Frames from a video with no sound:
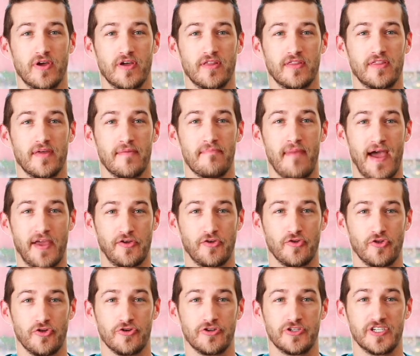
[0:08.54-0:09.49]
with
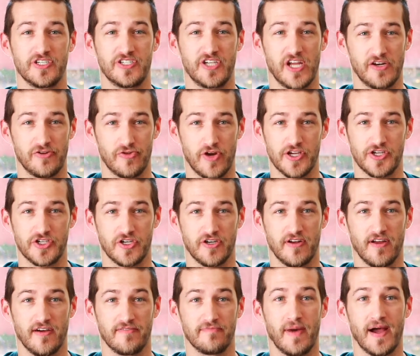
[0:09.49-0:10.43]
macular
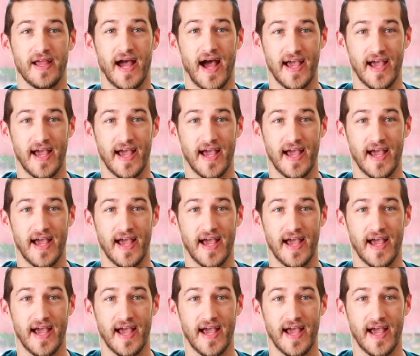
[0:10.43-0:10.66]
degeneration of my